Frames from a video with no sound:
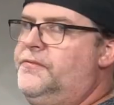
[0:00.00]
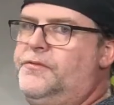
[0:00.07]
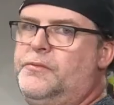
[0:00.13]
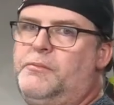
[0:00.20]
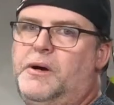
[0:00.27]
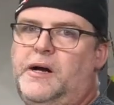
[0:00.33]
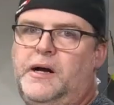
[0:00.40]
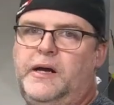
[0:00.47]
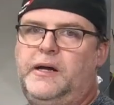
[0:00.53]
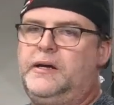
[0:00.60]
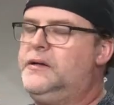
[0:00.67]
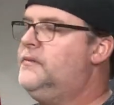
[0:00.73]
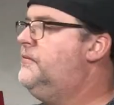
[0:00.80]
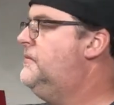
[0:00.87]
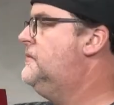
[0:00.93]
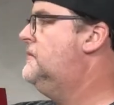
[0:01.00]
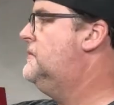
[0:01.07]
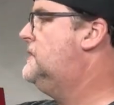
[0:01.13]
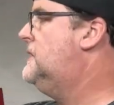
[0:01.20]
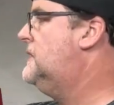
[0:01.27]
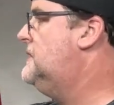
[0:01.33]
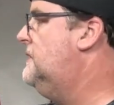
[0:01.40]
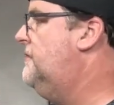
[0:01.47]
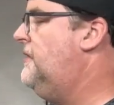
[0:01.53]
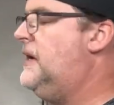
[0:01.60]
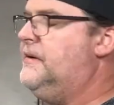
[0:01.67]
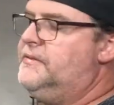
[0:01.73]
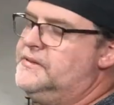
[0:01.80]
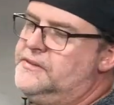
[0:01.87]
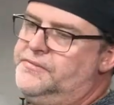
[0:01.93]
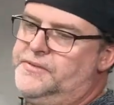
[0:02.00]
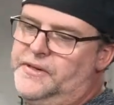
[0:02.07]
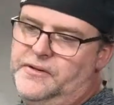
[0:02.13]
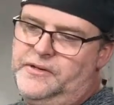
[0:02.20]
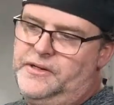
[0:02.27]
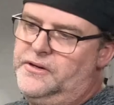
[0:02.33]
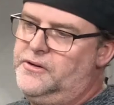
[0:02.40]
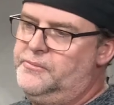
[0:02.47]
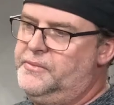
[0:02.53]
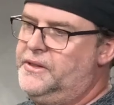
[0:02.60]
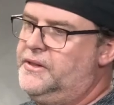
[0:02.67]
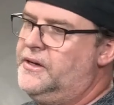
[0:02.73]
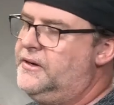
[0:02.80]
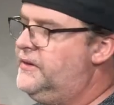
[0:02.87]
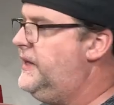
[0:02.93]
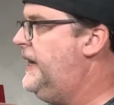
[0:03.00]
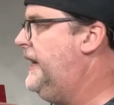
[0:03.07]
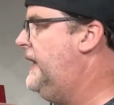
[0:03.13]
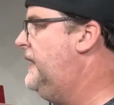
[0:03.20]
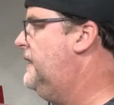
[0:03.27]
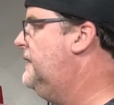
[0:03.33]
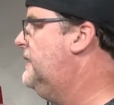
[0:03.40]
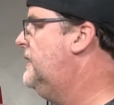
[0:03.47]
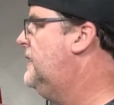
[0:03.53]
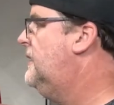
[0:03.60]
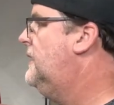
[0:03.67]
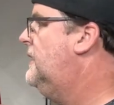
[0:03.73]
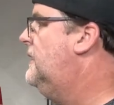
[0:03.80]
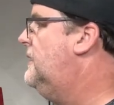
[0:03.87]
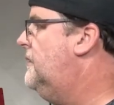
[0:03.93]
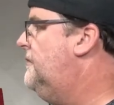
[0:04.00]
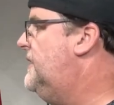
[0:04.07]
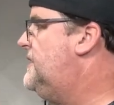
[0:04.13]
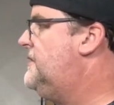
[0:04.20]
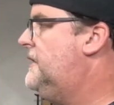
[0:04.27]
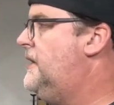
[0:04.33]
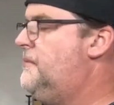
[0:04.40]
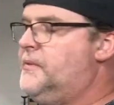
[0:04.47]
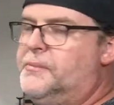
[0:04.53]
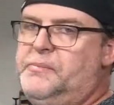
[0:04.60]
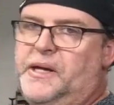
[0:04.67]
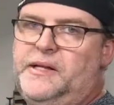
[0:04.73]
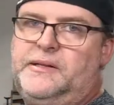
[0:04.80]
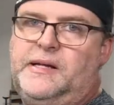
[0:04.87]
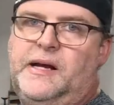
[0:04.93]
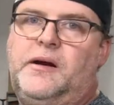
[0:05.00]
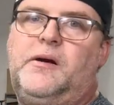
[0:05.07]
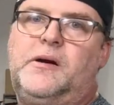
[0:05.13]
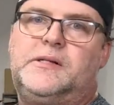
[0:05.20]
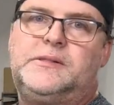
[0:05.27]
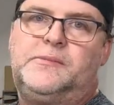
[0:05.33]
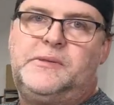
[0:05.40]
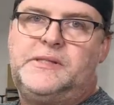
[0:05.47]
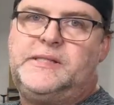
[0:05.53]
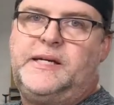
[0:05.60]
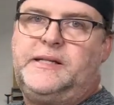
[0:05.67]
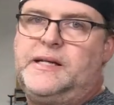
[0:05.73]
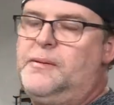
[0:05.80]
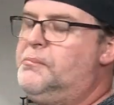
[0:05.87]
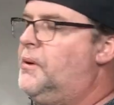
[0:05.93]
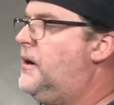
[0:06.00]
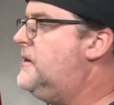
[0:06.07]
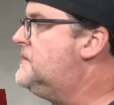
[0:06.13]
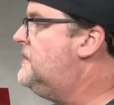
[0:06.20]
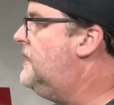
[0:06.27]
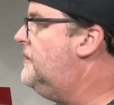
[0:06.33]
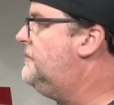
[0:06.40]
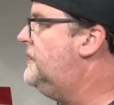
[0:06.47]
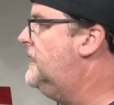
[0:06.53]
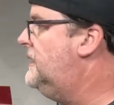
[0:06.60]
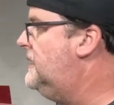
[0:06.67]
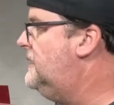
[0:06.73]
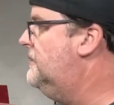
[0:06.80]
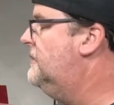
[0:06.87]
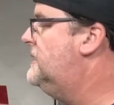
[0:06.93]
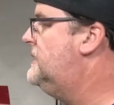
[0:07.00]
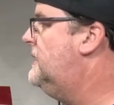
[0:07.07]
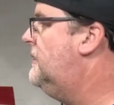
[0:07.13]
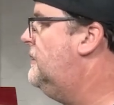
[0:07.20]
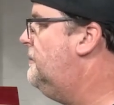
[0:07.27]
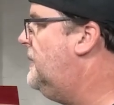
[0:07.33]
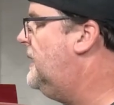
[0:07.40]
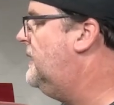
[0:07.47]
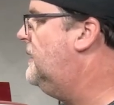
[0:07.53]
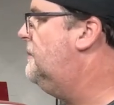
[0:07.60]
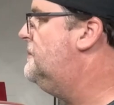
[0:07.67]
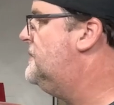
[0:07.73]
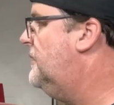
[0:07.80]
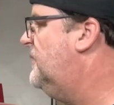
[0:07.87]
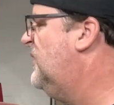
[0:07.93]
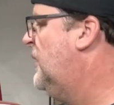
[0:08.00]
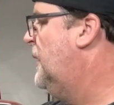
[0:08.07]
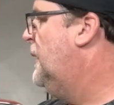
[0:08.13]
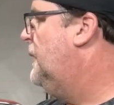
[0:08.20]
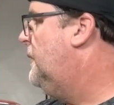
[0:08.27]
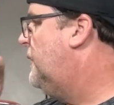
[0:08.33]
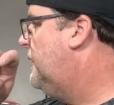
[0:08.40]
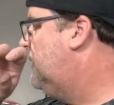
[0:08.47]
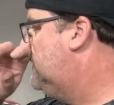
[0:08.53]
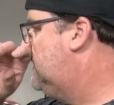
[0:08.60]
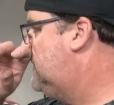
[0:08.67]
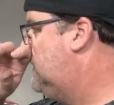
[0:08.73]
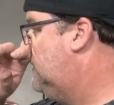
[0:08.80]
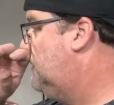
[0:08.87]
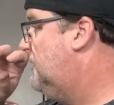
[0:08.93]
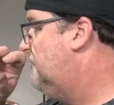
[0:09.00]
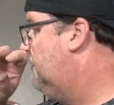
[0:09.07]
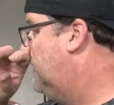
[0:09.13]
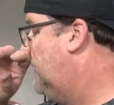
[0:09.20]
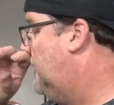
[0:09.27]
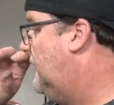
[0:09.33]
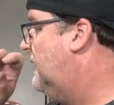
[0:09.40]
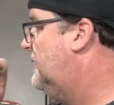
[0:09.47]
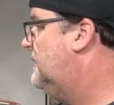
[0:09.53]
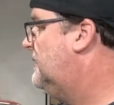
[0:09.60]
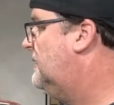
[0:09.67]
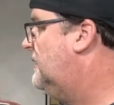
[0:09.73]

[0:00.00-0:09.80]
for my 65 because I figured, you know, I'm in there, they had it. Eventually I'm going to paint that car, so I'm going to take that box off and I need to reseal it back up. So ordered the seal kit for that.